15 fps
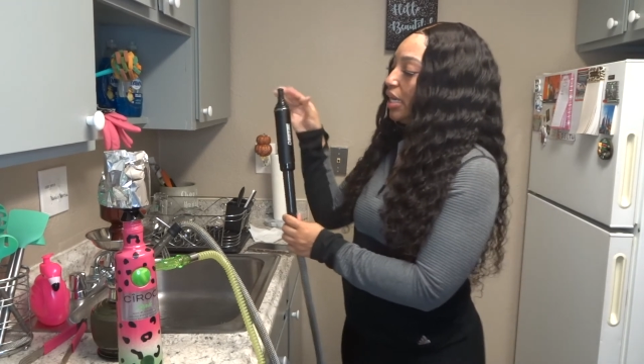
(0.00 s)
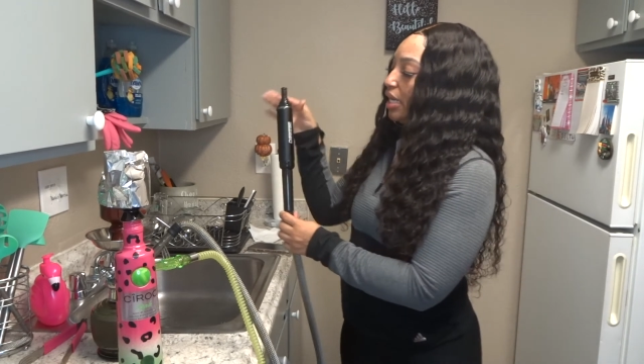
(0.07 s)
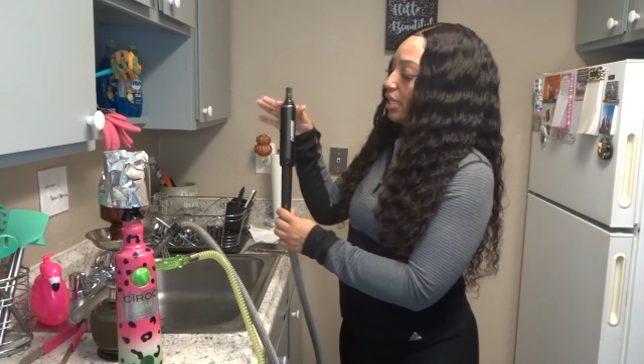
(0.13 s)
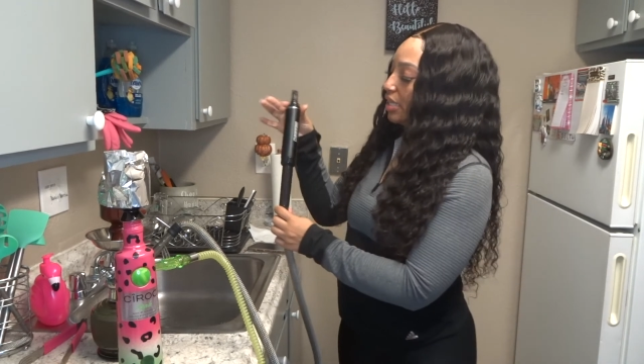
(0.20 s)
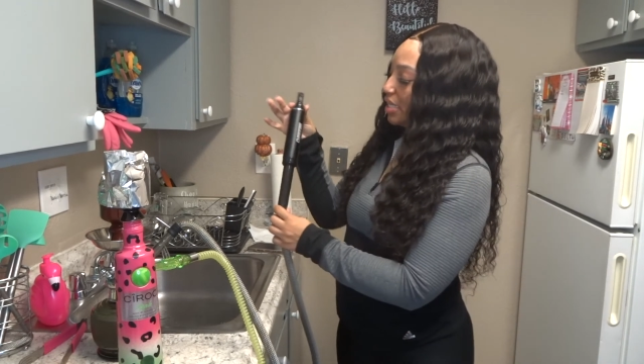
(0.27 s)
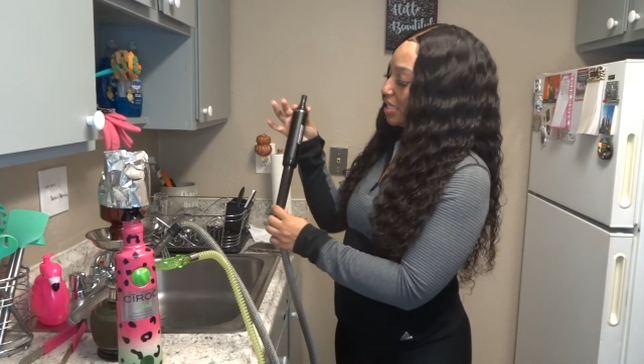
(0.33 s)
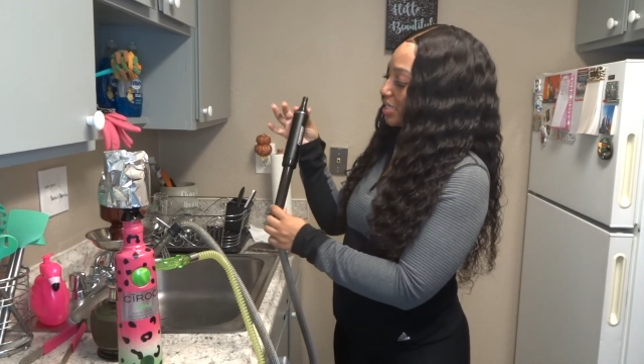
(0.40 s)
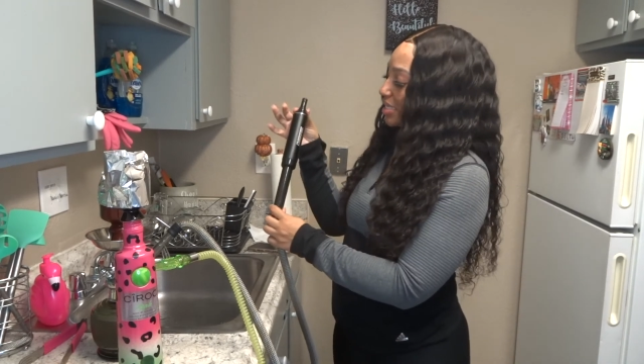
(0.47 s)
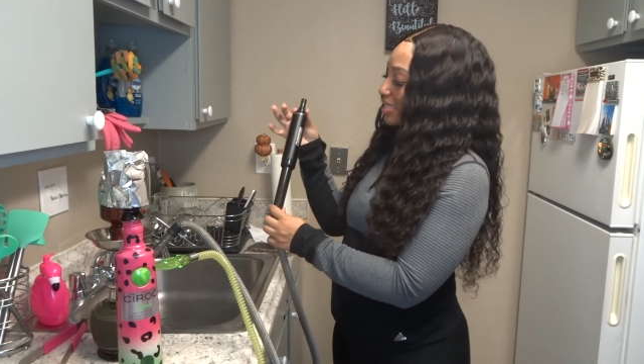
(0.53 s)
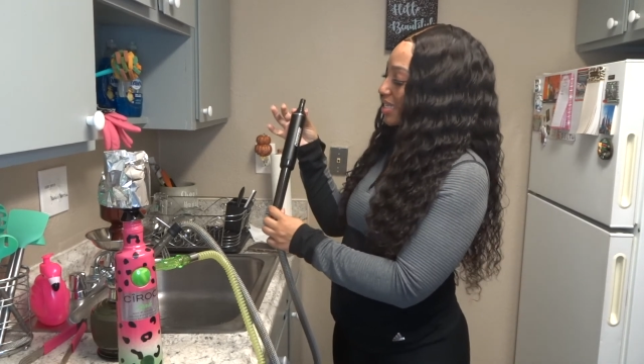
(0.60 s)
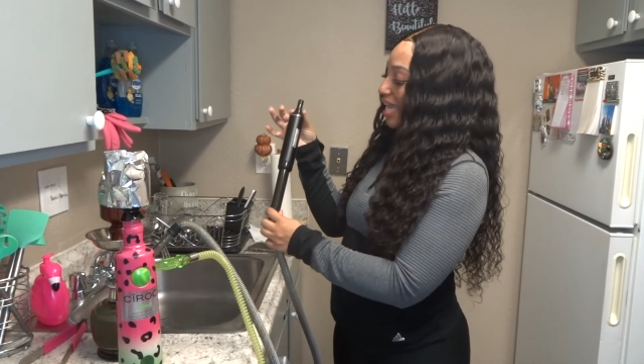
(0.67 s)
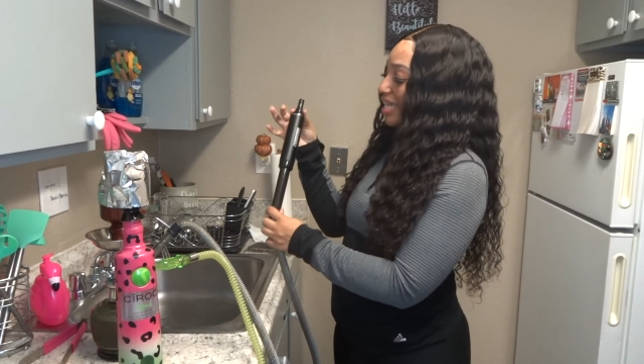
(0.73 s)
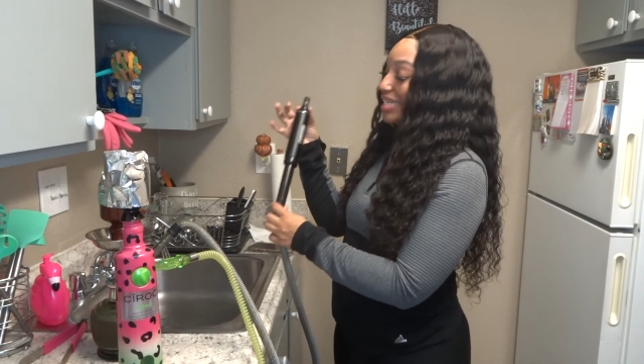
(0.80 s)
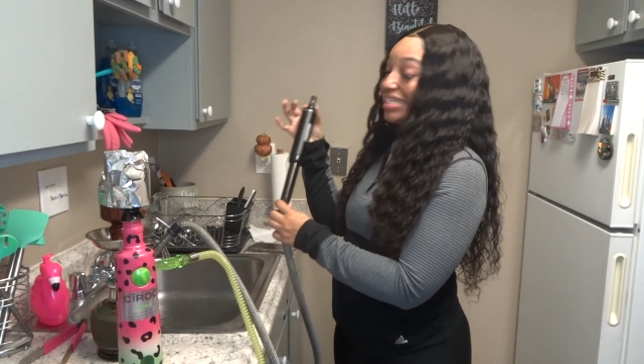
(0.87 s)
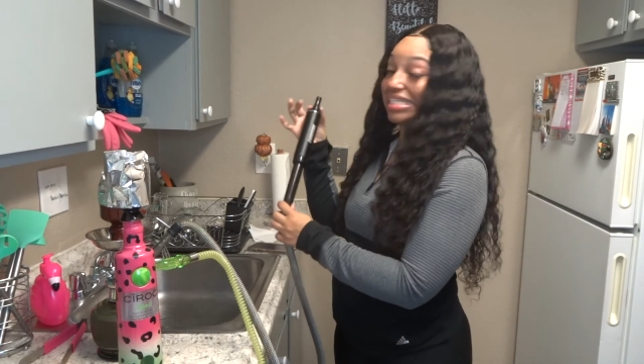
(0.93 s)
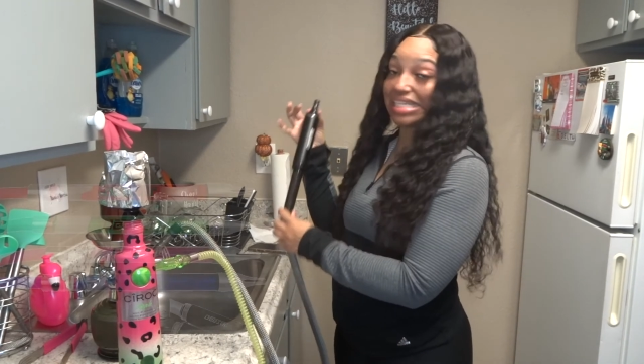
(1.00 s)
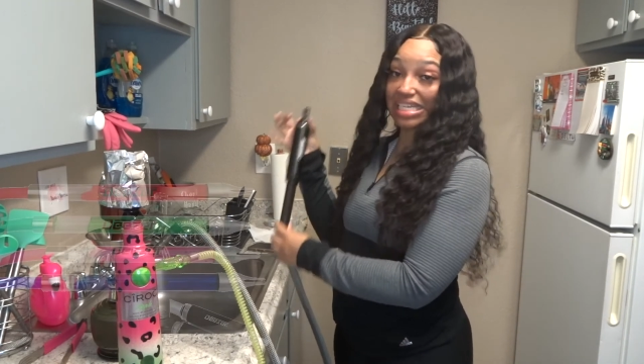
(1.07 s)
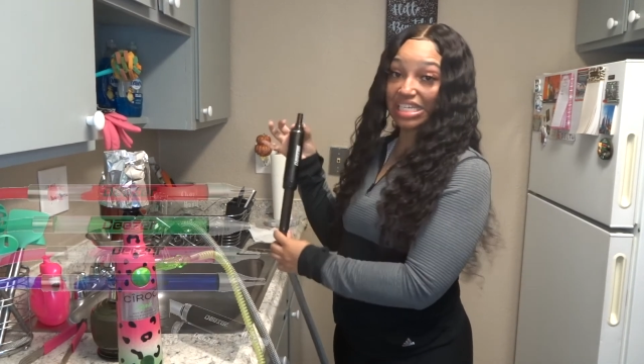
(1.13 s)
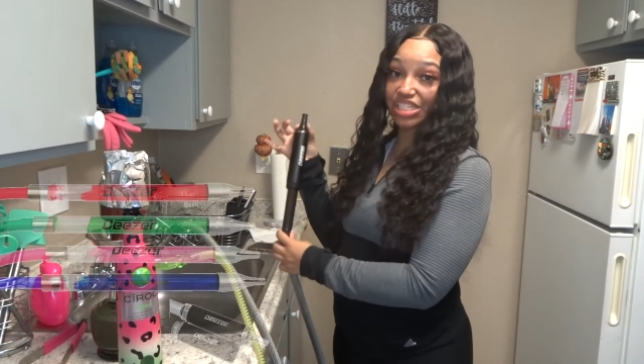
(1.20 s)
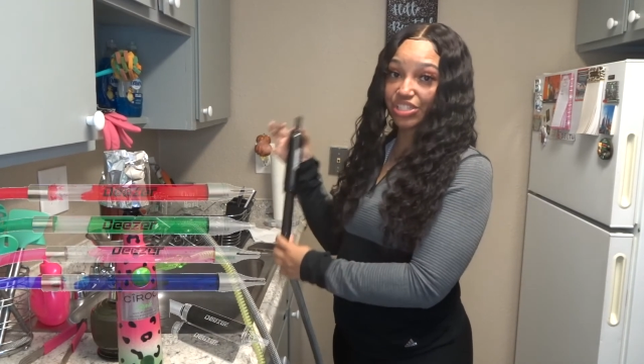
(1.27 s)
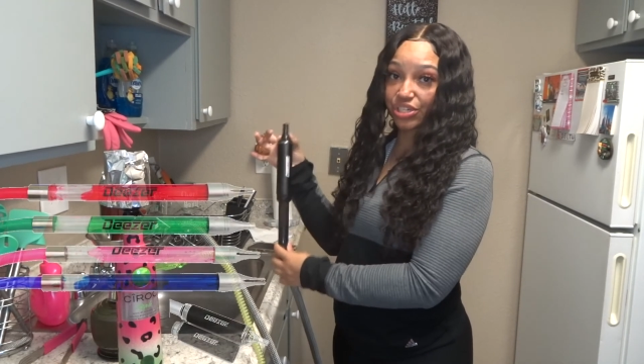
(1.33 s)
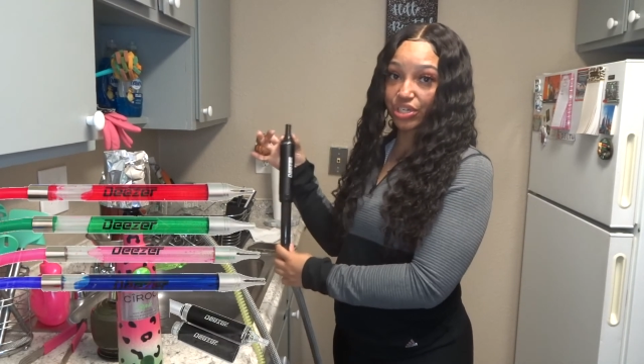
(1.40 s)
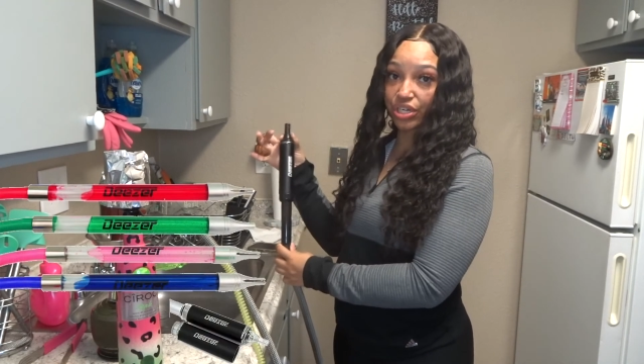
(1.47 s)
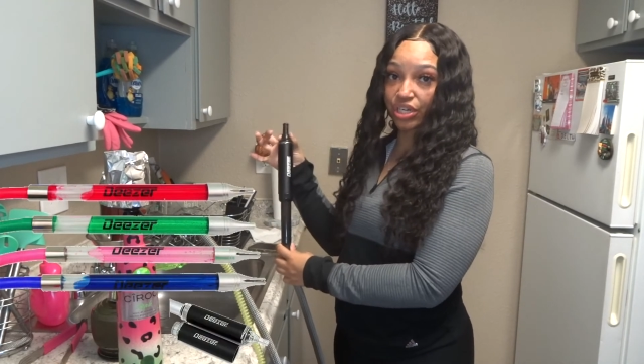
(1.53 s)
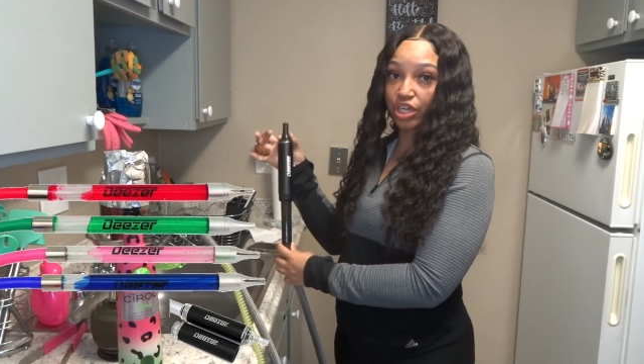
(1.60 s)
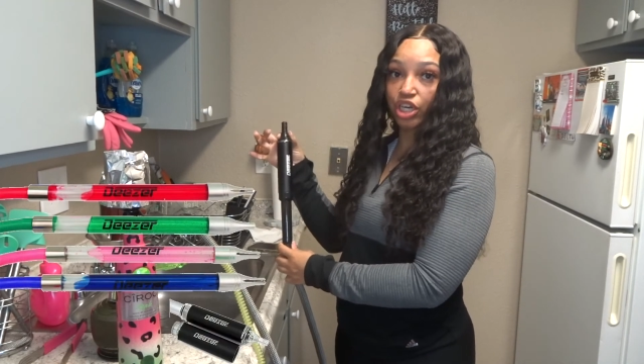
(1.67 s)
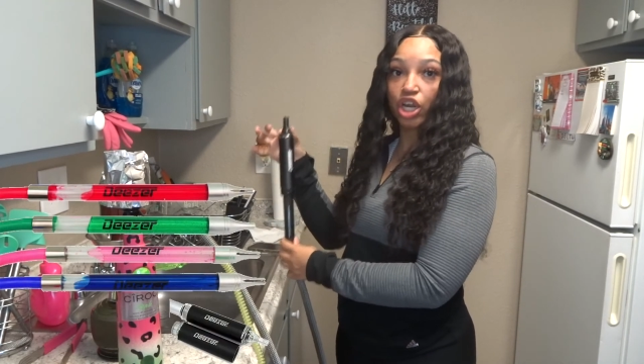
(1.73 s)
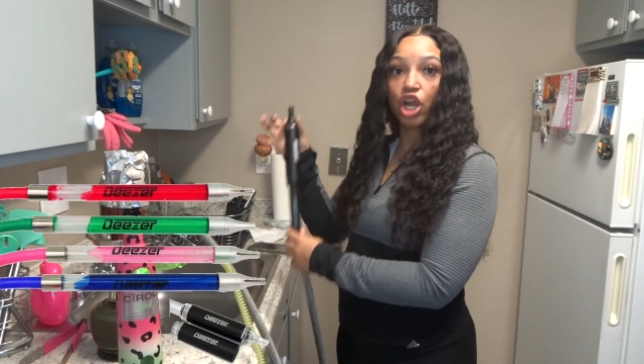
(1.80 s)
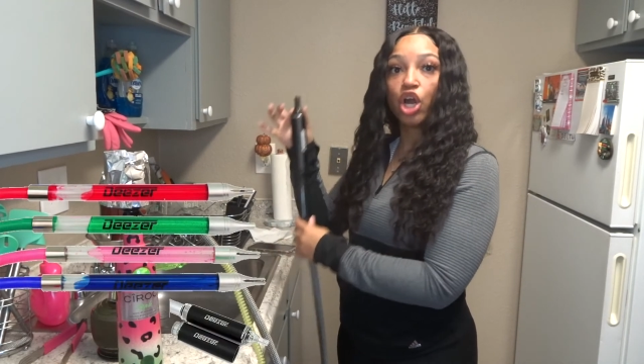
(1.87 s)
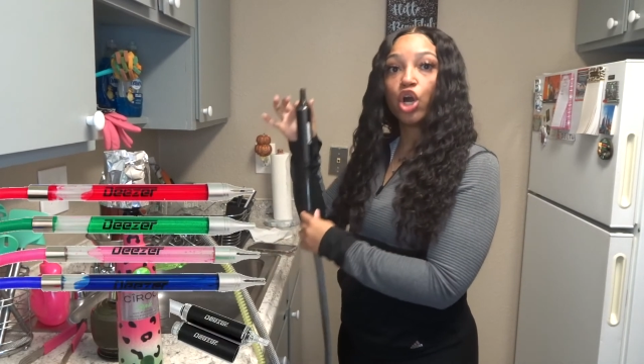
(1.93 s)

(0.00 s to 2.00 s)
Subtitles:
This is a Deezer